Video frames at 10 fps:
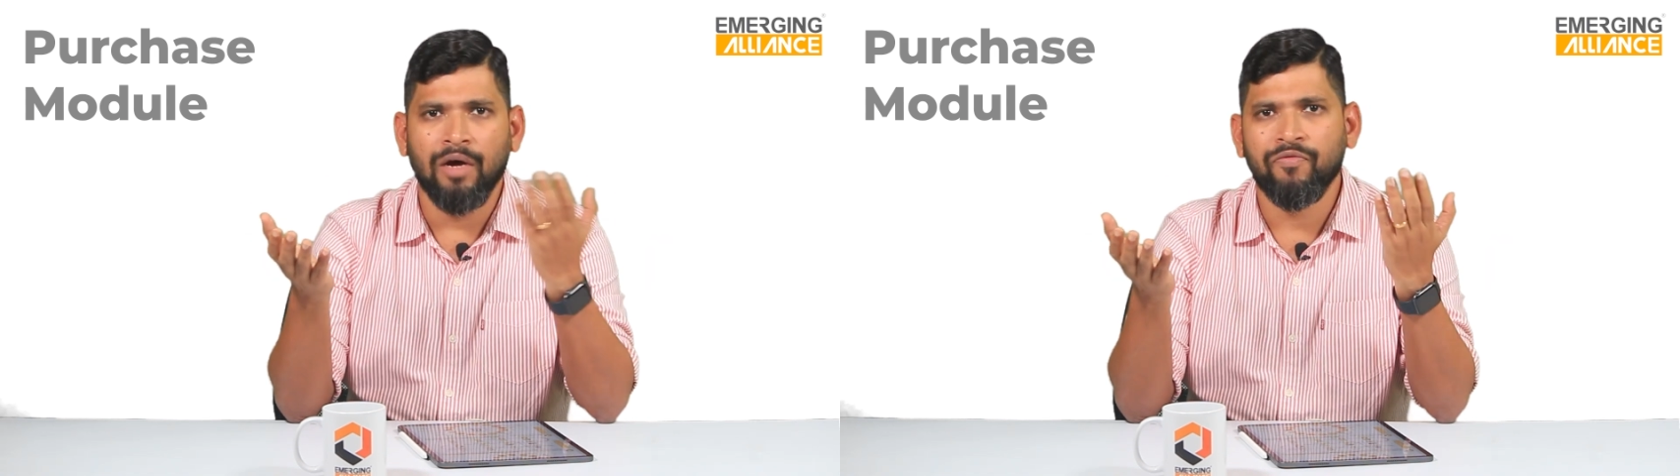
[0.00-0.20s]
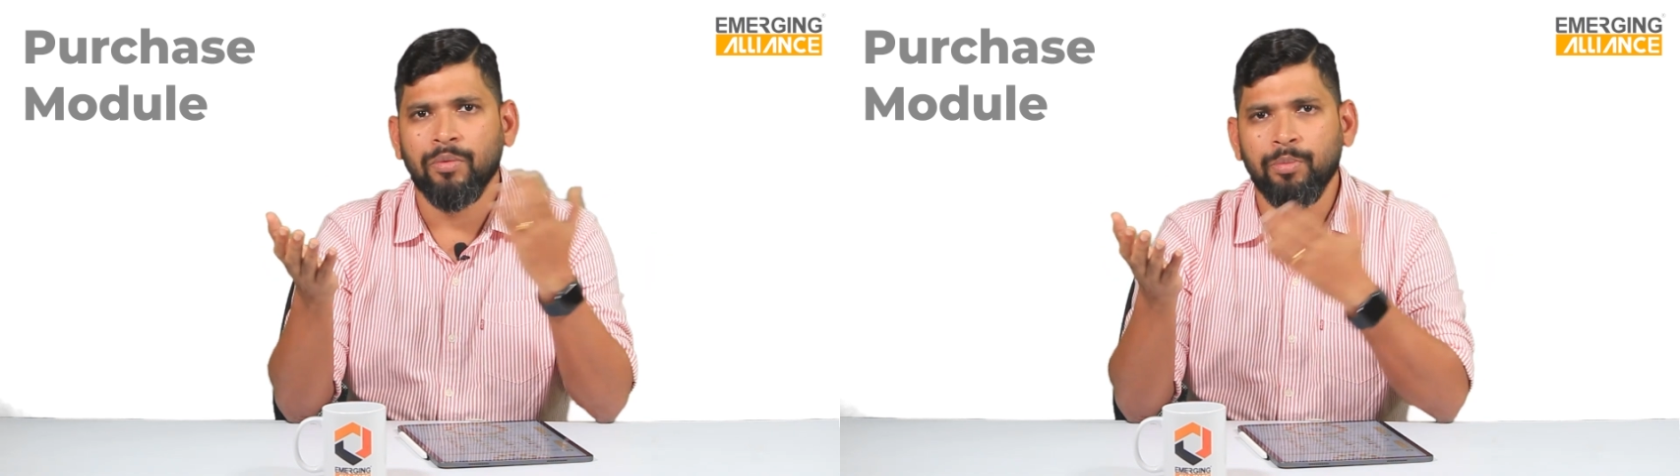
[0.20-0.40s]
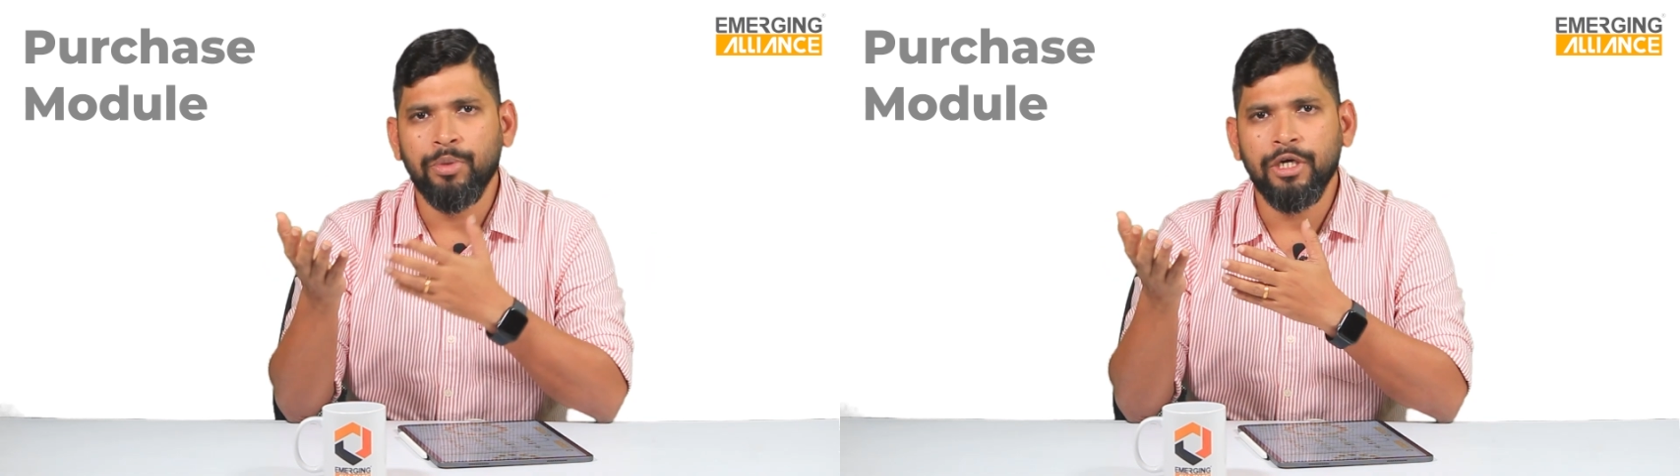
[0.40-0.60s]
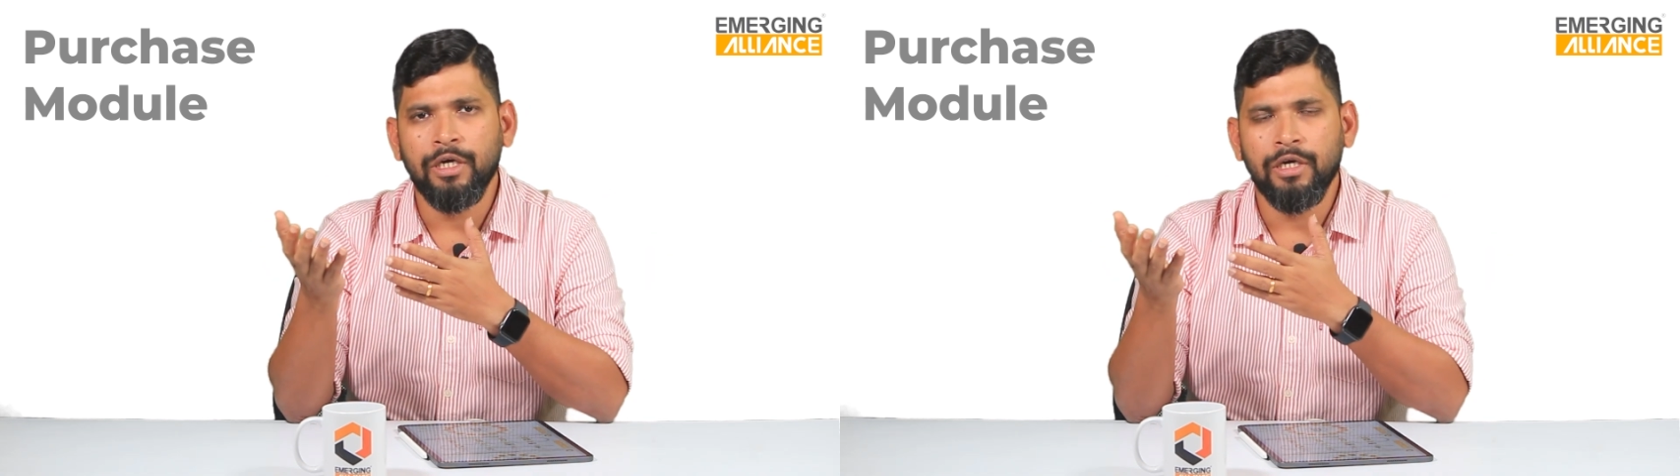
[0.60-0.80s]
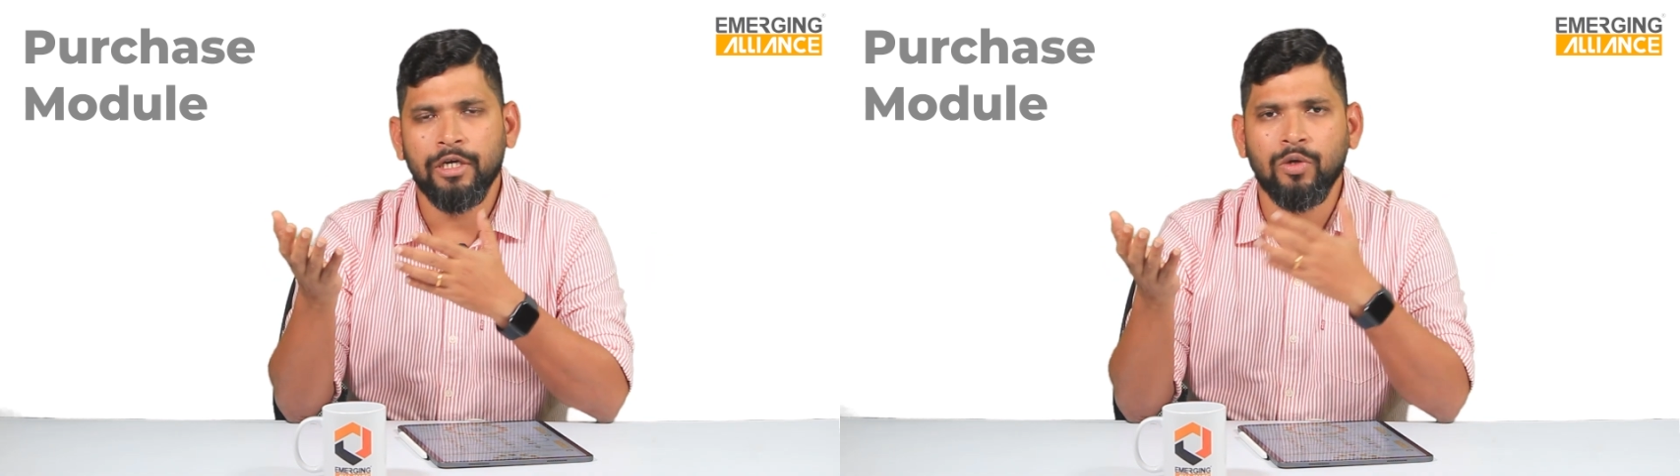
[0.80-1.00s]
and from
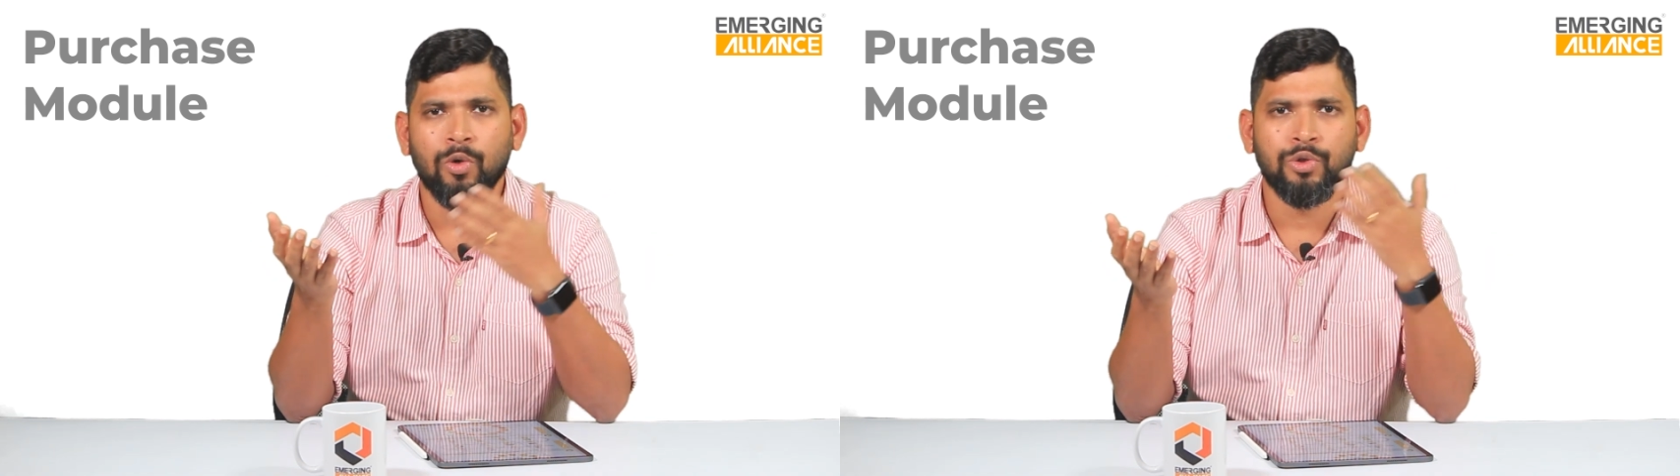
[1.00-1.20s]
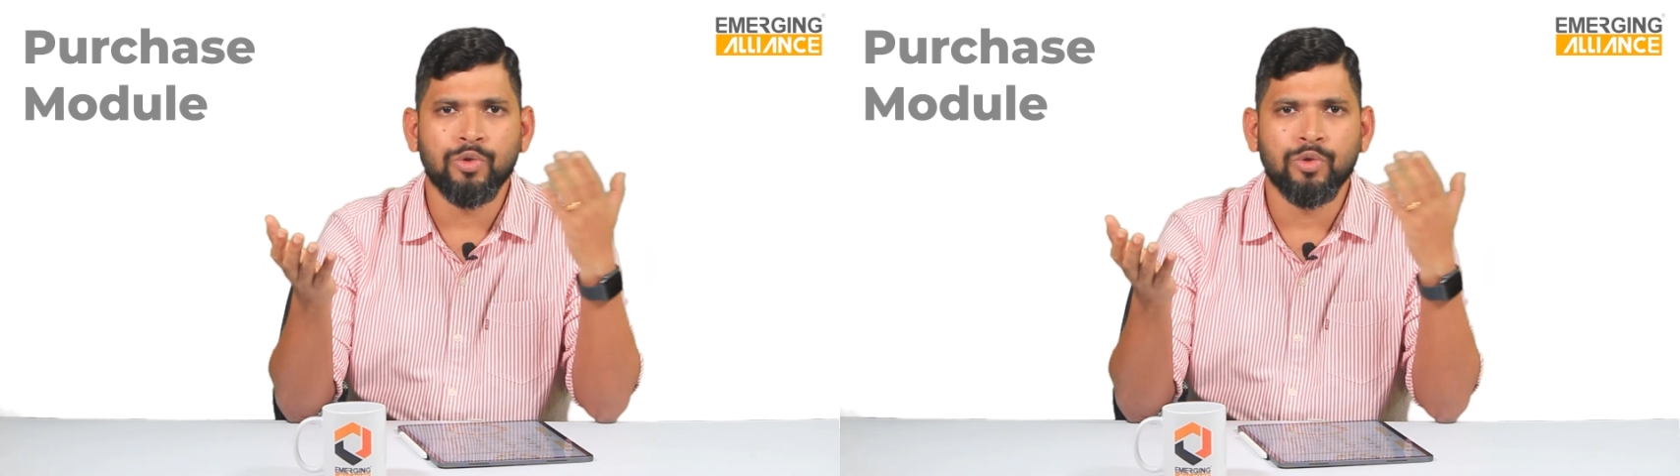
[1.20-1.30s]
B it goes